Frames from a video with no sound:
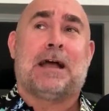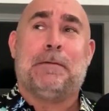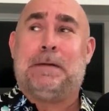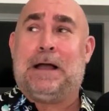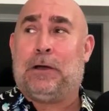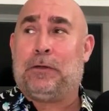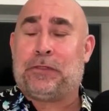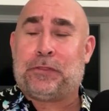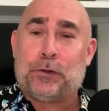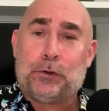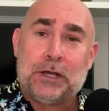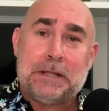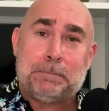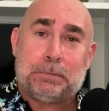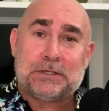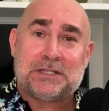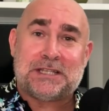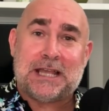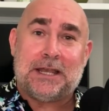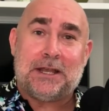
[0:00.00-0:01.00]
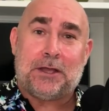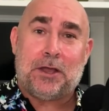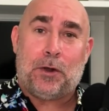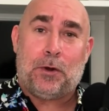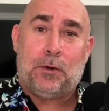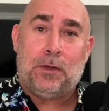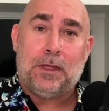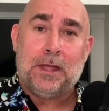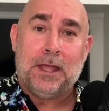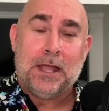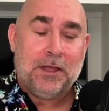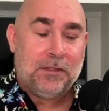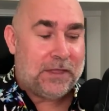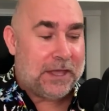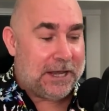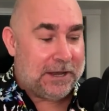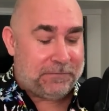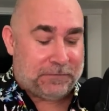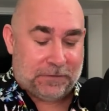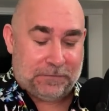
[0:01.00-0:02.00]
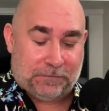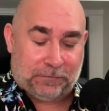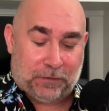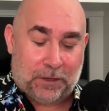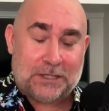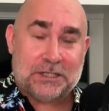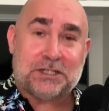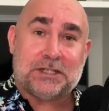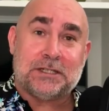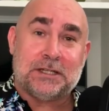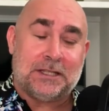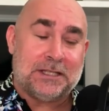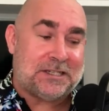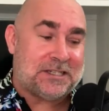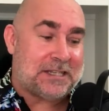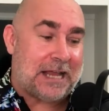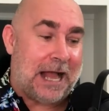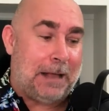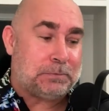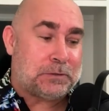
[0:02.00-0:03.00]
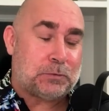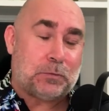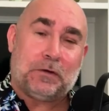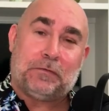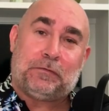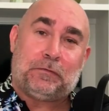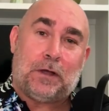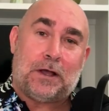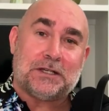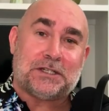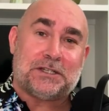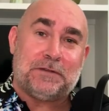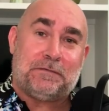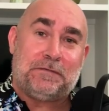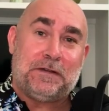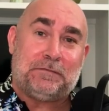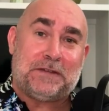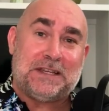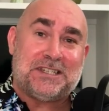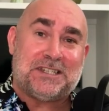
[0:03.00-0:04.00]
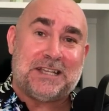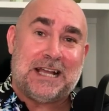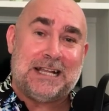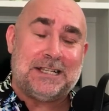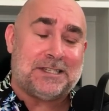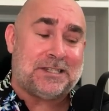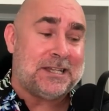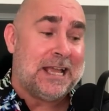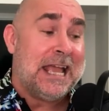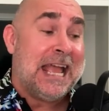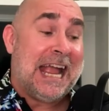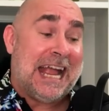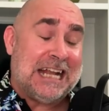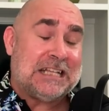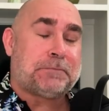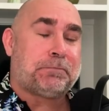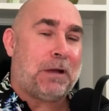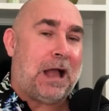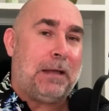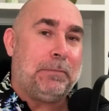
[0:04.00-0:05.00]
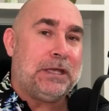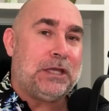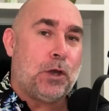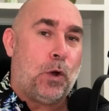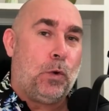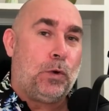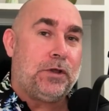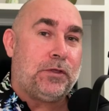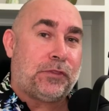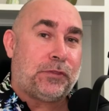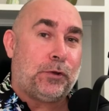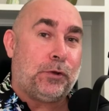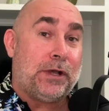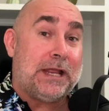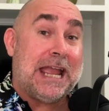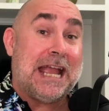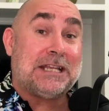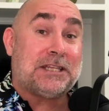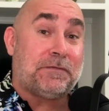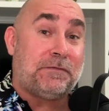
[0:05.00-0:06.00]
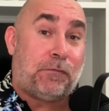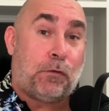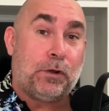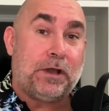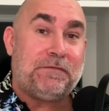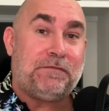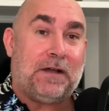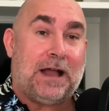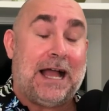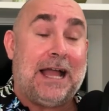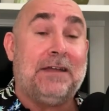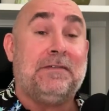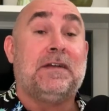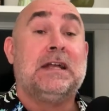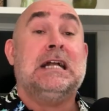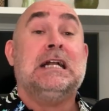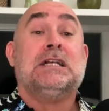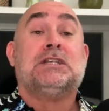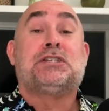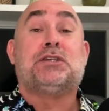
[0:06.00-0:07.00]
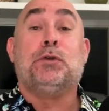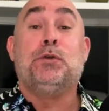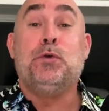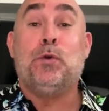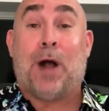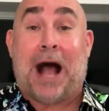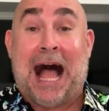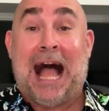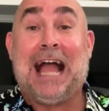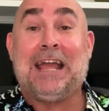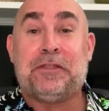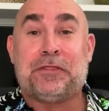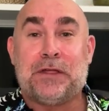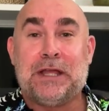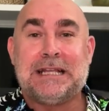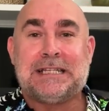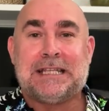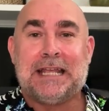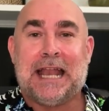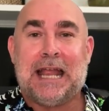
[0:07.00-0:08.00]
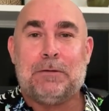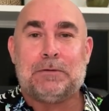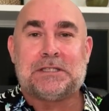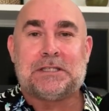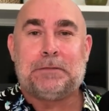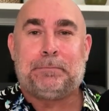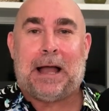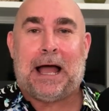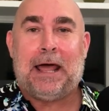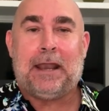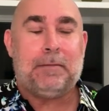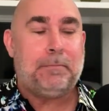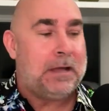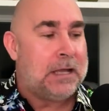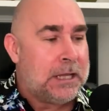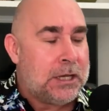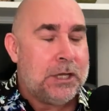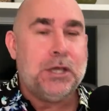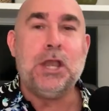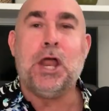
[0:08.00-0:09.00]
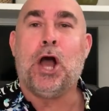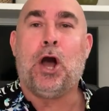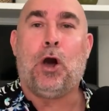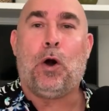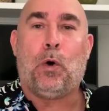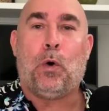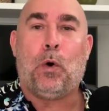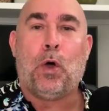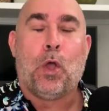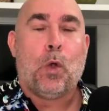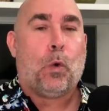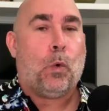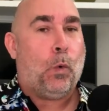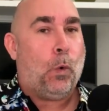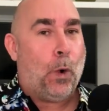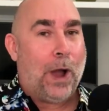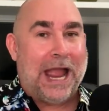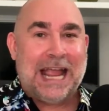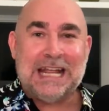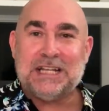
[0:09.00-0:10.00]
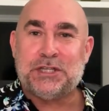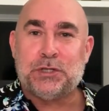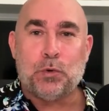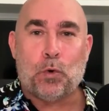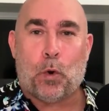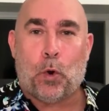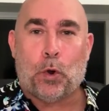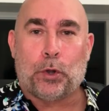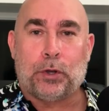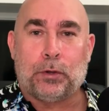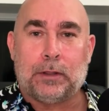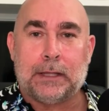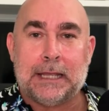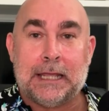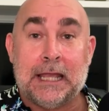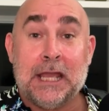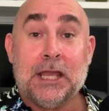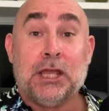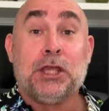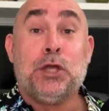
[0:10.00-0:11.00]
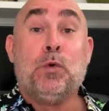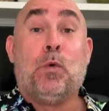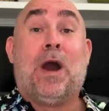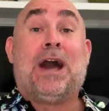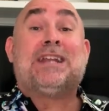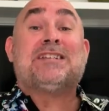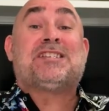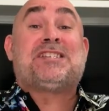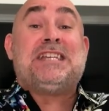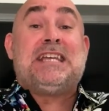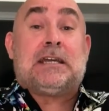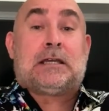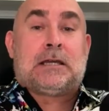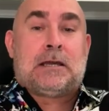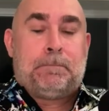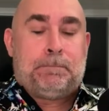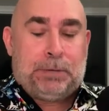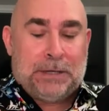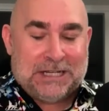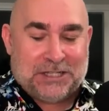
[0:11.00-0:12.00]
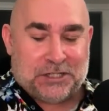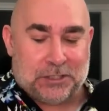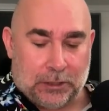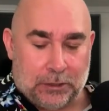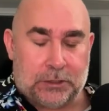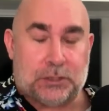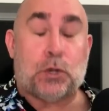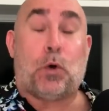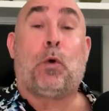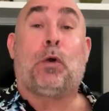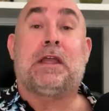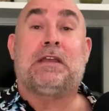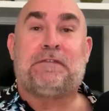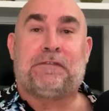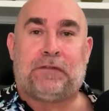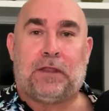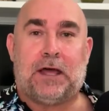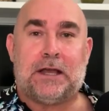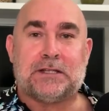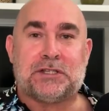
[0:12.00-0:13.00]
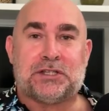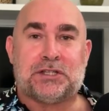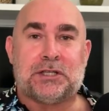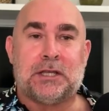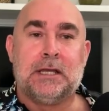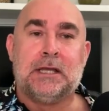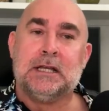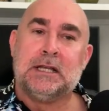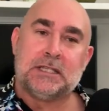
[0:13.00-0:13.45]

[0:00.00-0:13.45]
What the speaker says: about 30% ago that if the stops were flushed at 50 cents, it's probably going to 38 to 45. So do I think today was the bottom? No, way too orderly. You want to see a capitulatory flush